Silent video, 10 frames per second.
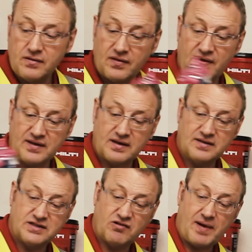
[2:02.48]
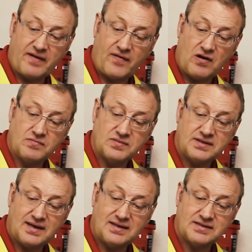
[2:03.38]
The other thing to consider about
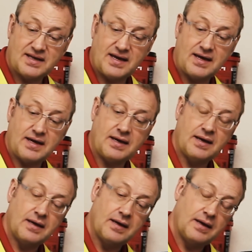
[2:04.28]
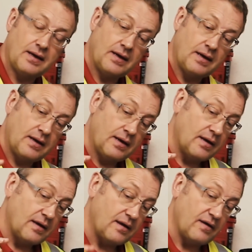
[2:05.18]
foams is they're
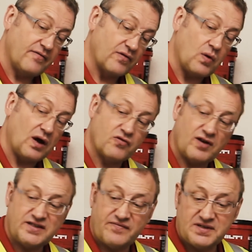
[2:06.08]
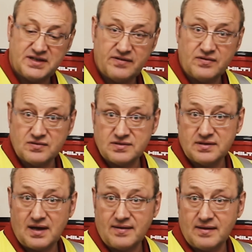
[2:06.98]
quite aggressive
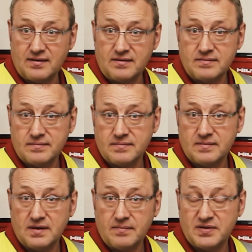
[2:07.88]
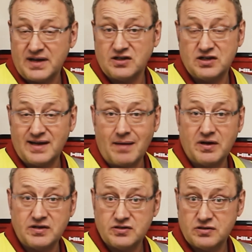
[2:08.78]
materials and they'll potentially
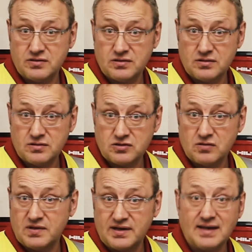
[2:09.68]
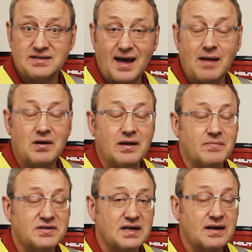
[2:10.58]
damage some of the data cabling
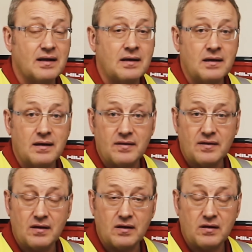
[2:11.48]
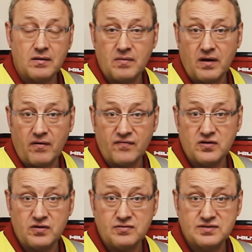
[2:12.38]
in particular um,
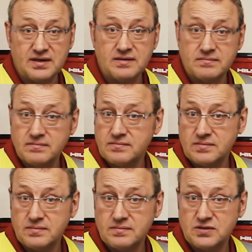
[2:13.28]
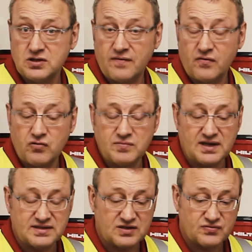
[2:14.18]
often used in server rooms
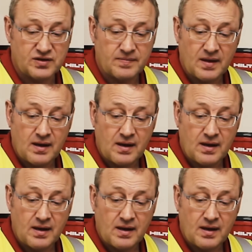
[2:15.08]
etc.